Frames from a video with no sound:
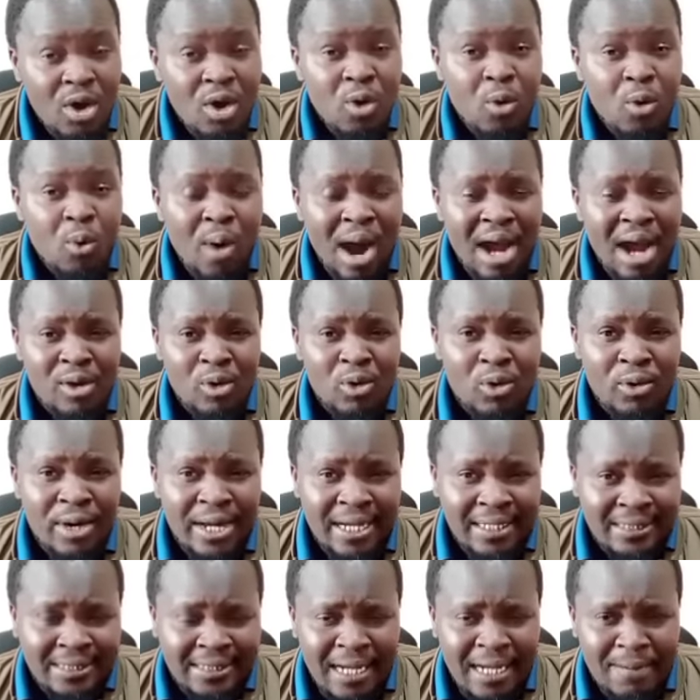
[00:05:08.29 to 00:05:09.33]
One good
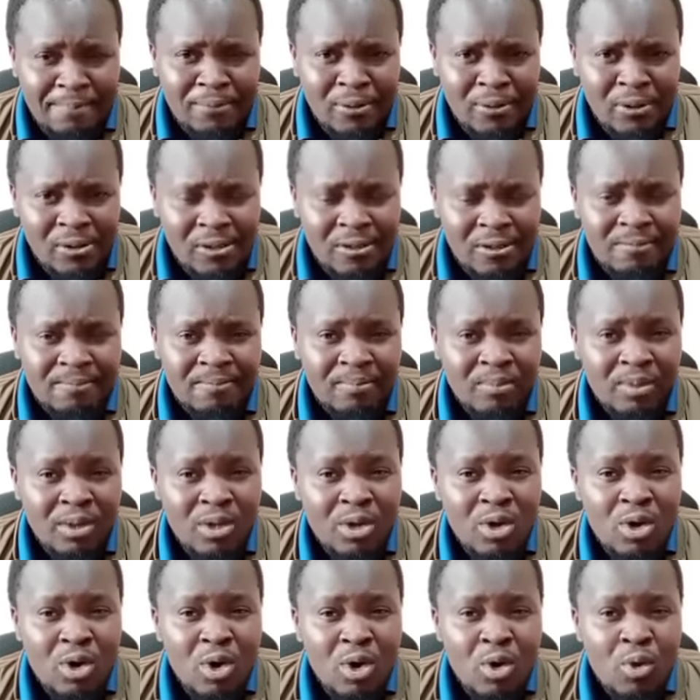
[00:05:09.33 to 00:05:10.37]
example
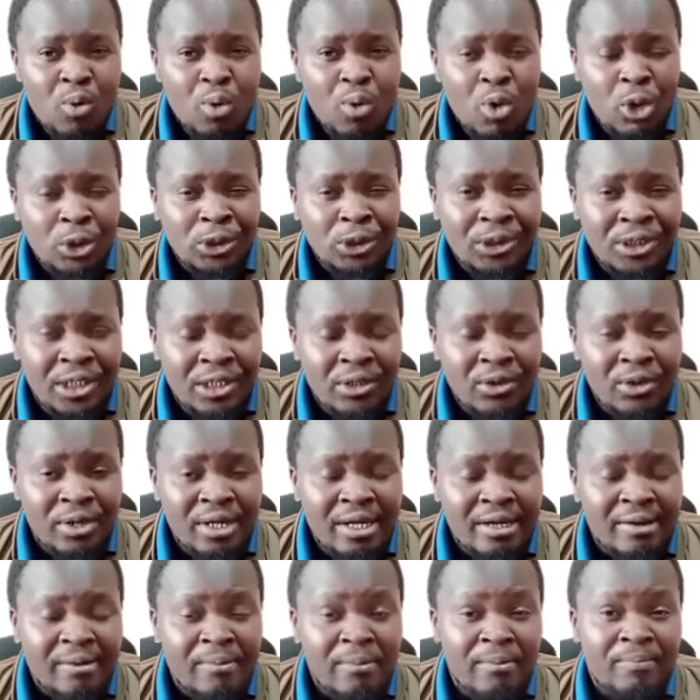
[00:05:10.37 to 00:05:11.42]
was
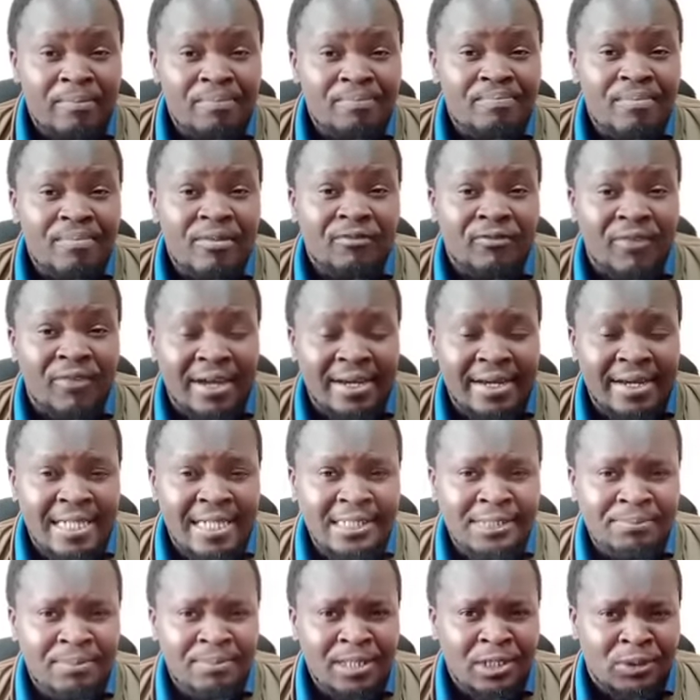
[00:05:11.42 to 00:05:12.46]
during
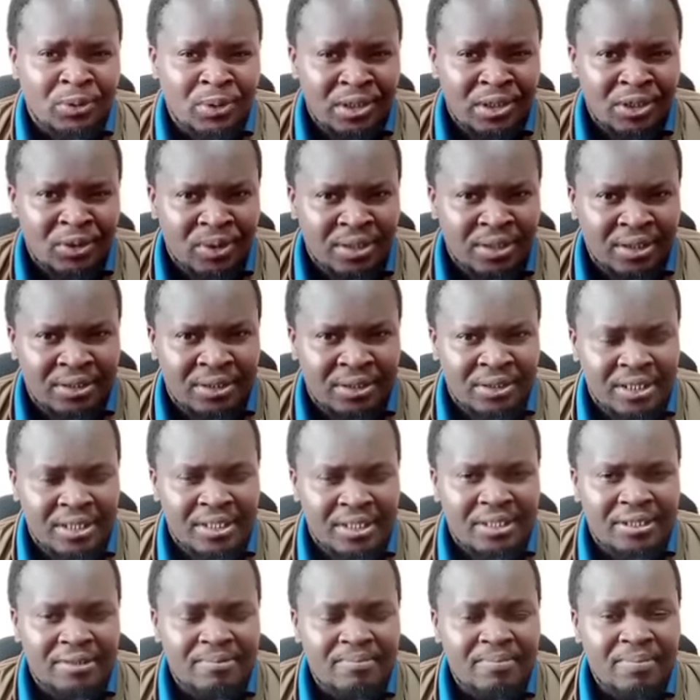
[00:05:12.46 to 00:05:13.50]
Finance Bill
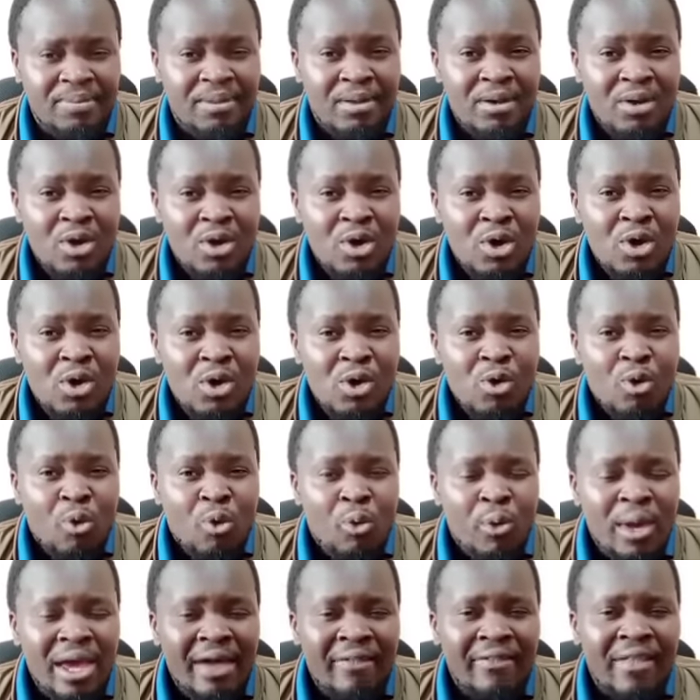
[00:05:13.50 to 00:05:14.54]
2023,
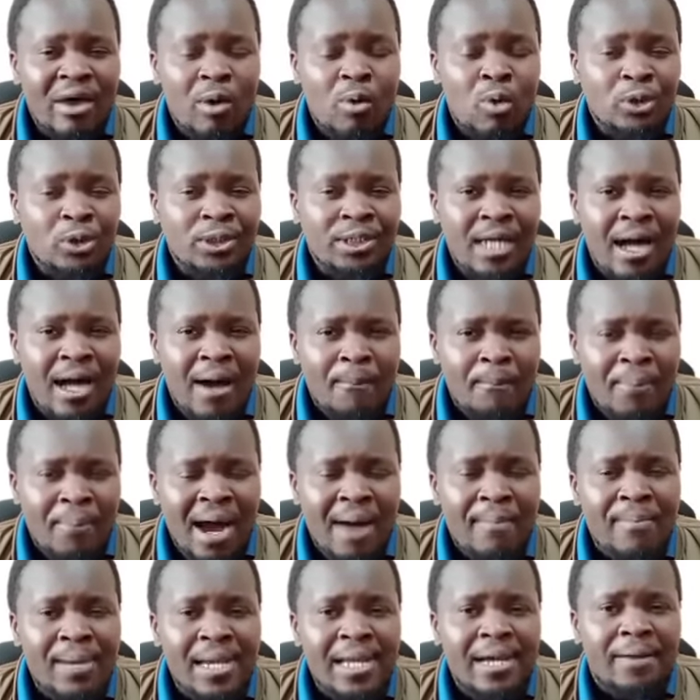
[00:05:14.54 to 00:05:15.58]
where there was a
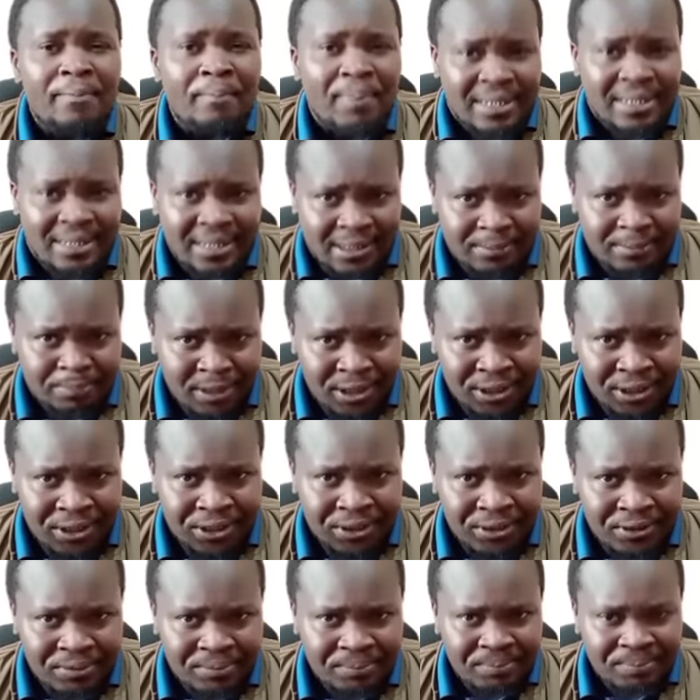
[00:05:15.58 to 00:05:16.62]
public
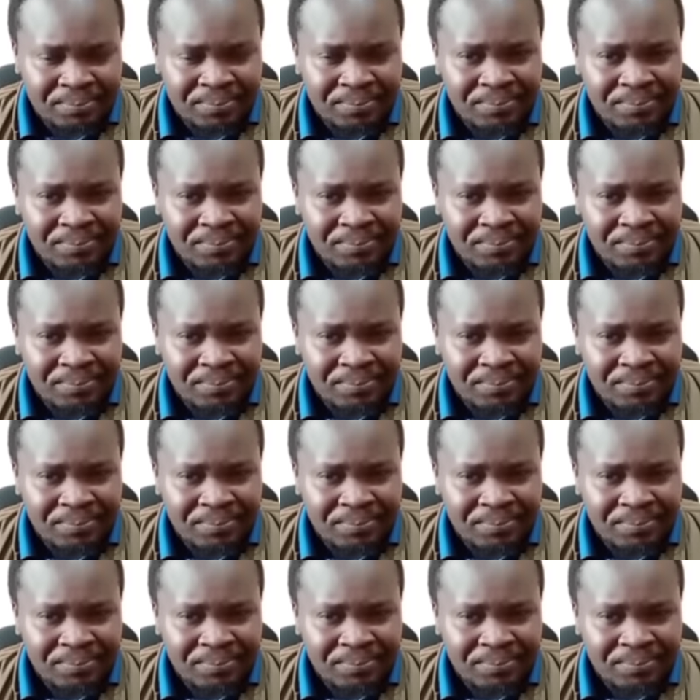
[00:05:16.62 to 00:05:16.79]
participation.